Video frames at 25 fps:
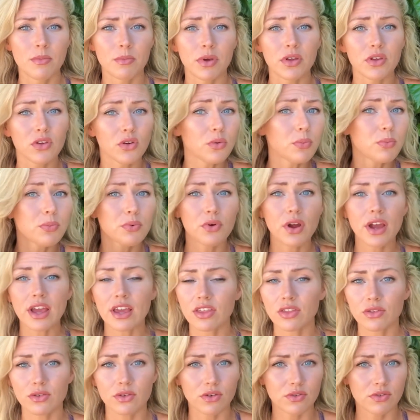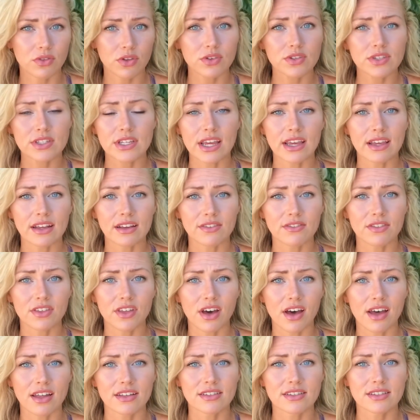but you'll break through those negative
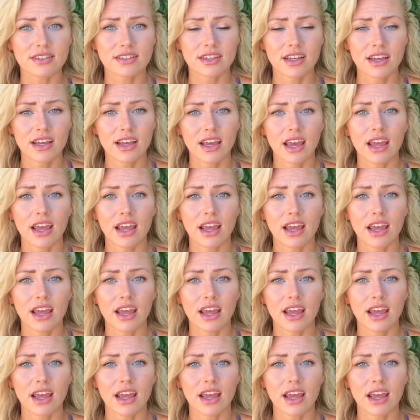thoughts.